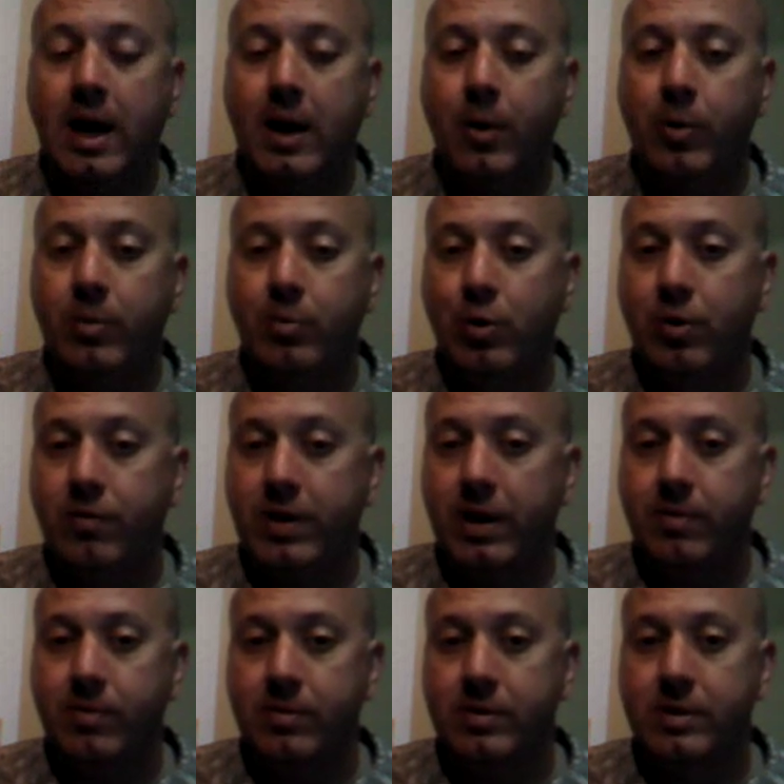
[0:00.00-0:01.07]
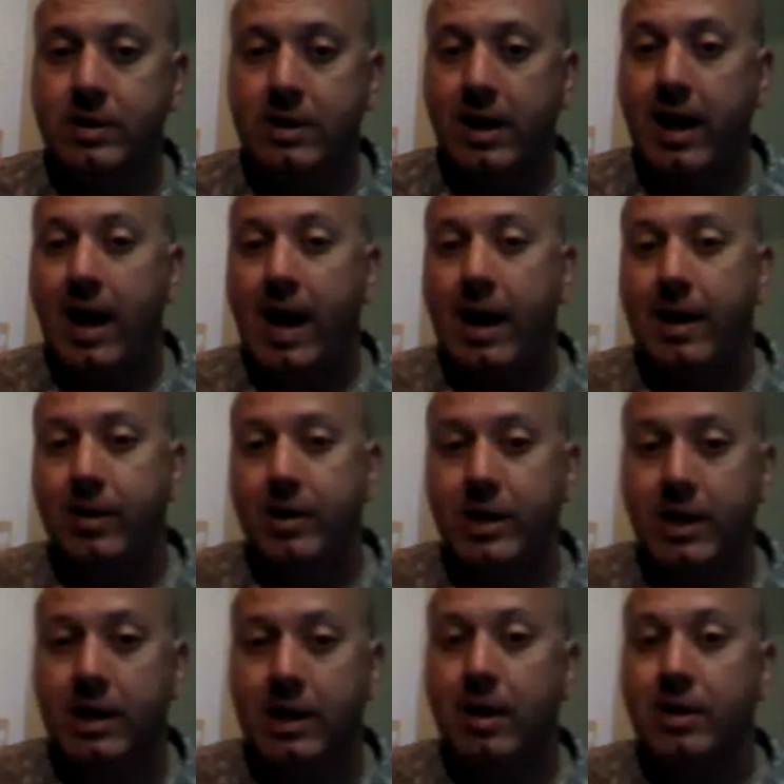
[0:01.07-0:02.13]
moved in today, I need
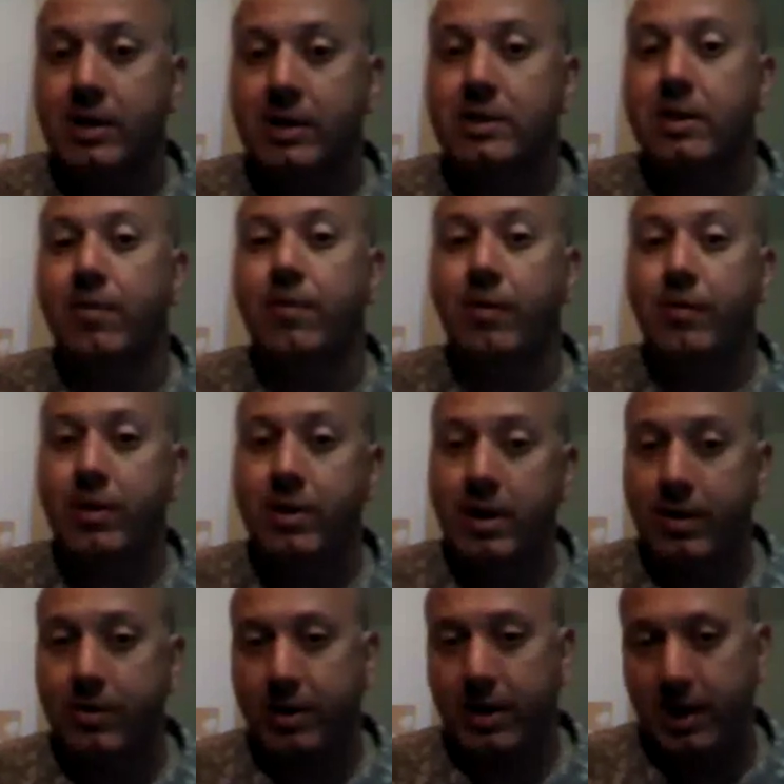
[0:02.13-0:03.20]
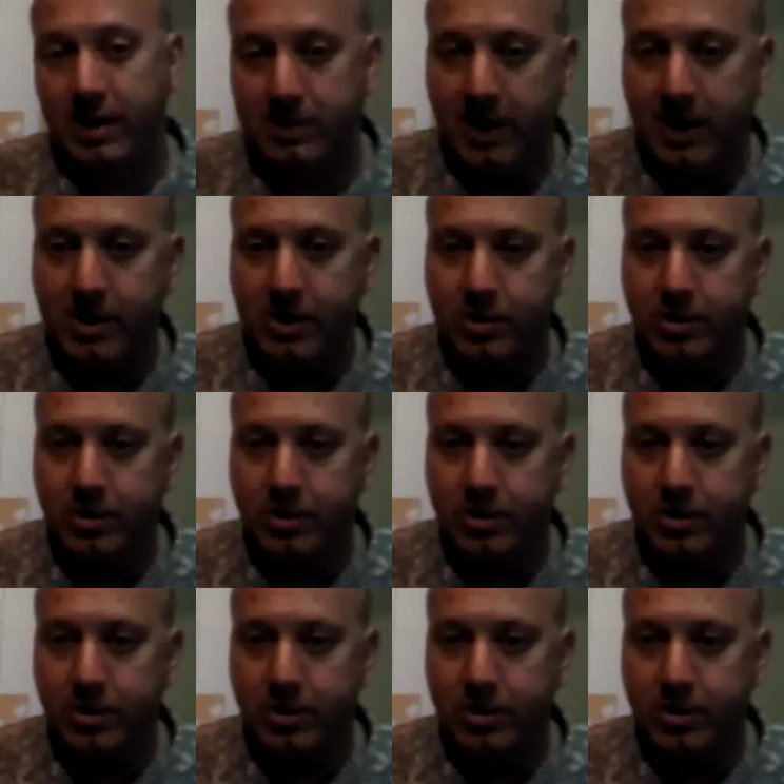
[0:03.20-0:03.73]
to get this stuff over to another case manager.